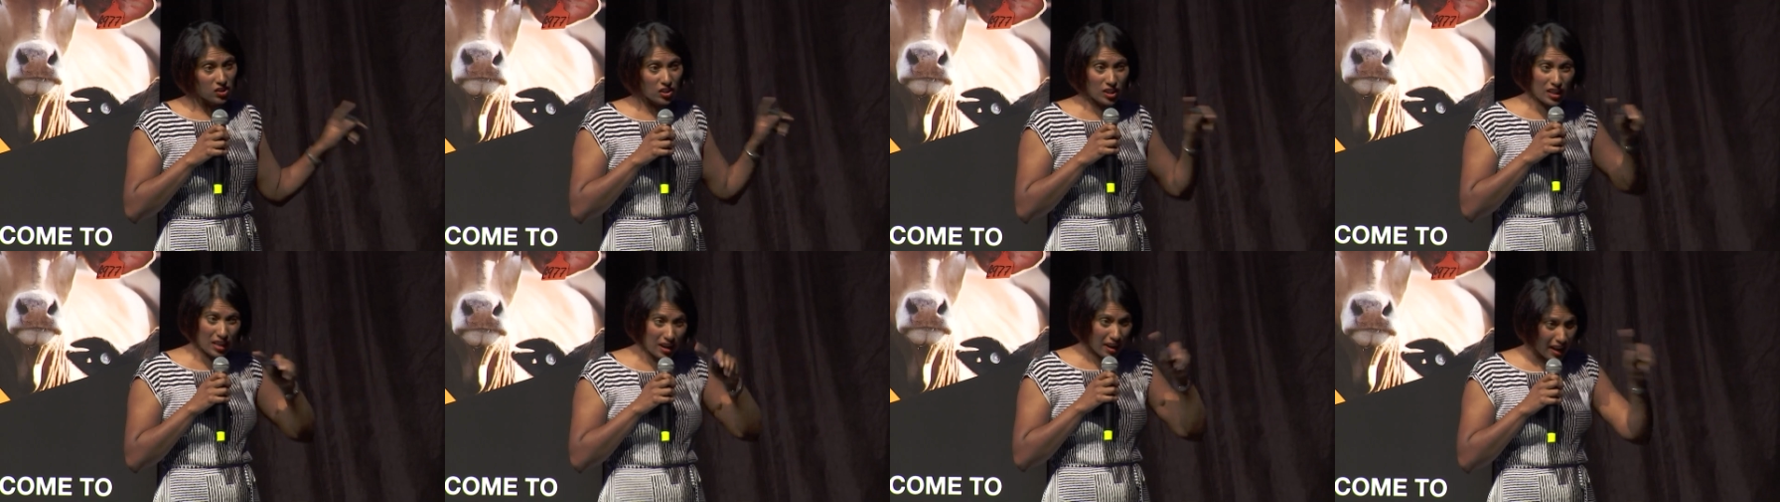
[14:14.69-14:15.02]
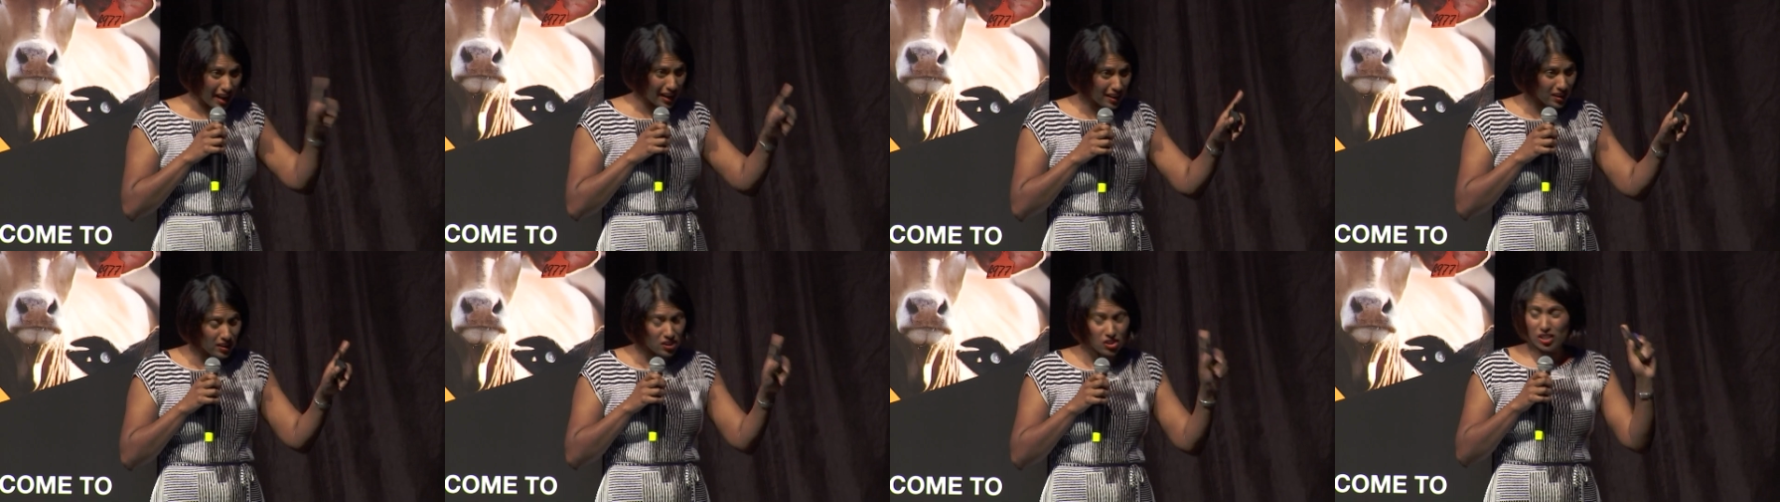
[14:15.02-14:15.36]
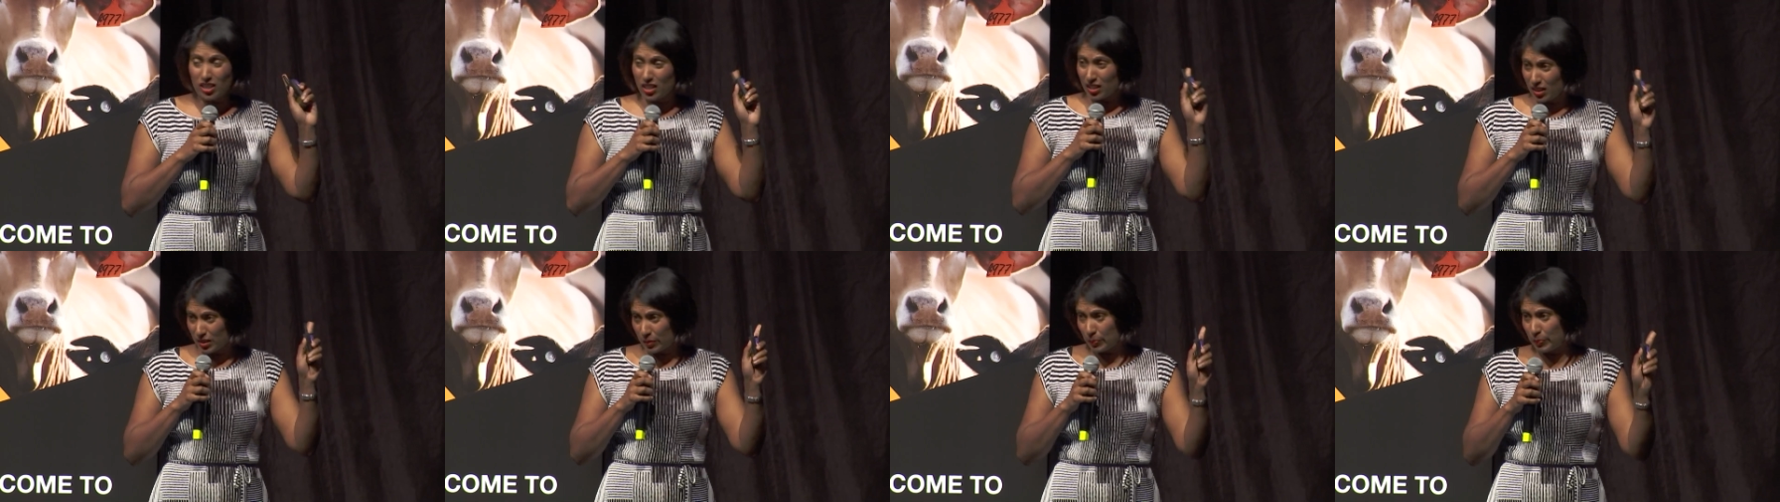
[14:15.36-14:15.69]
so their
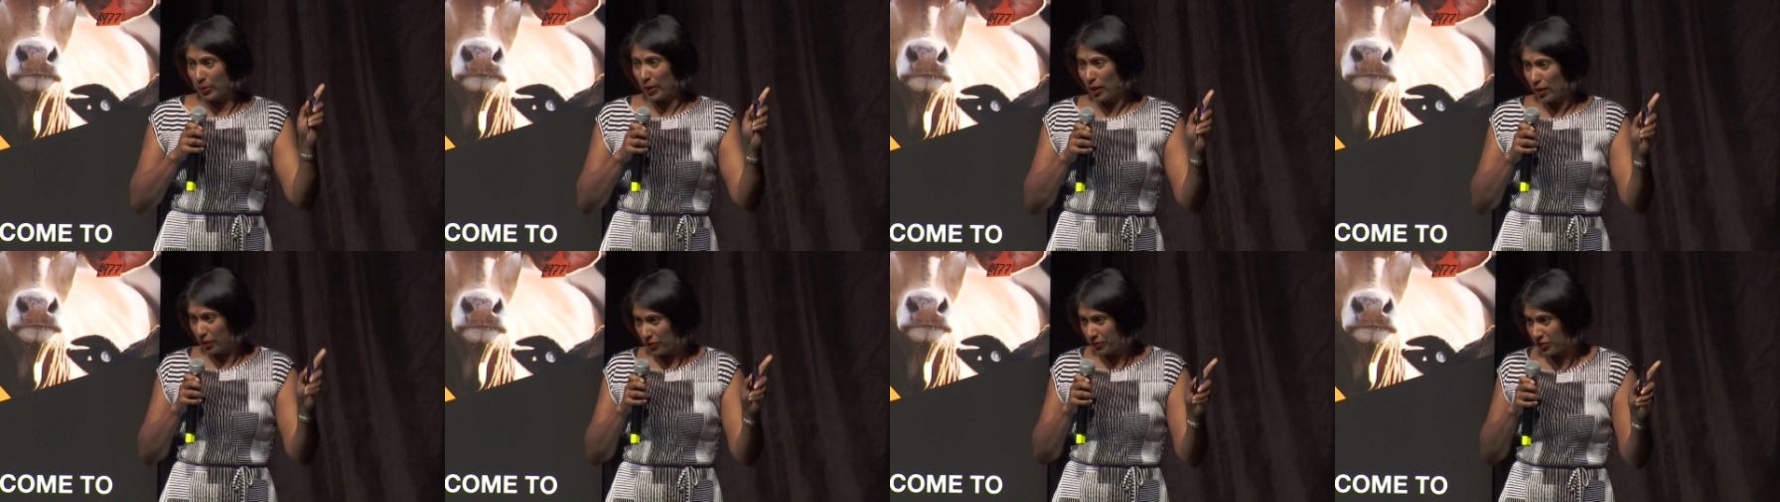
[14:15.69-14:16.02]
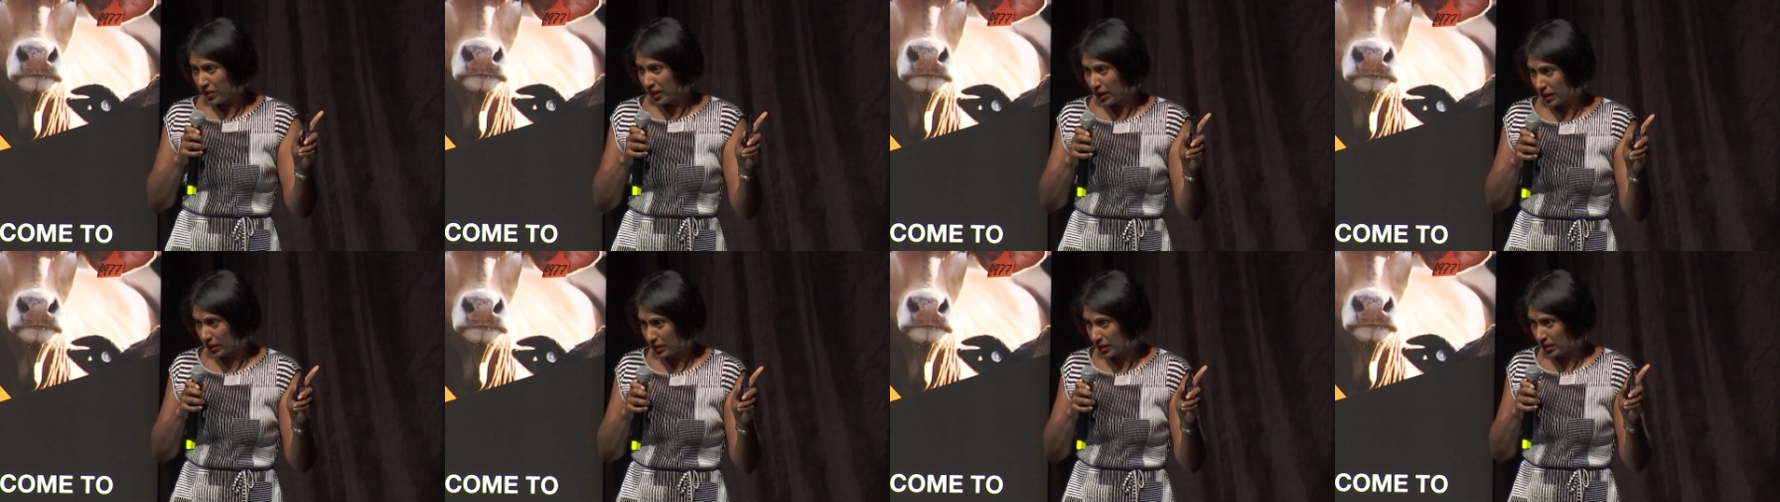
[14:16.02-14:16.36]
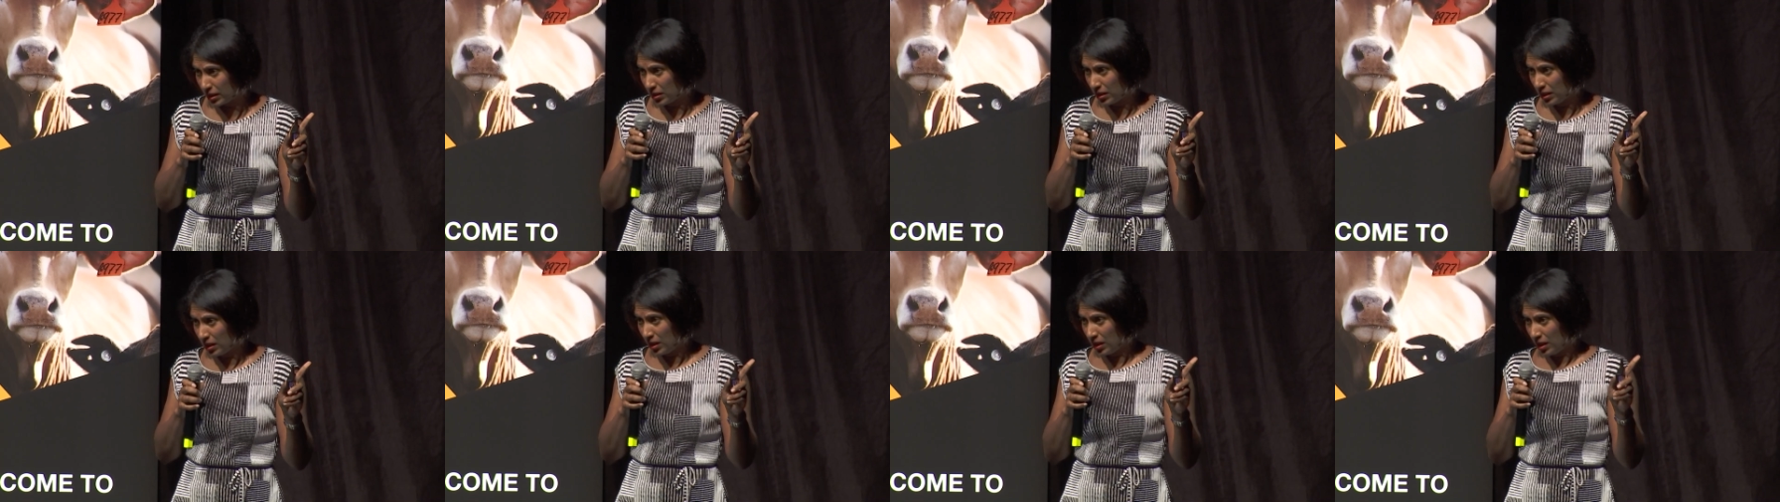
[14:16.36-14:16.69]
energy is
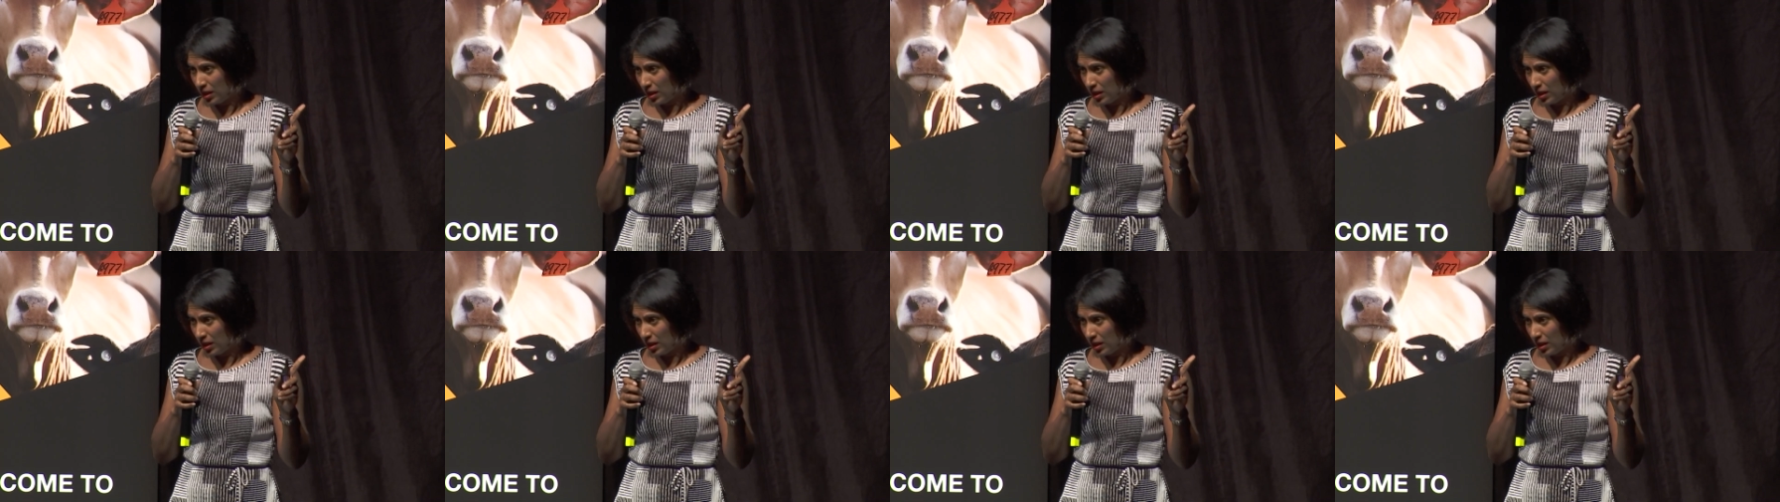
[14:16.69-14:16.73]
perfect.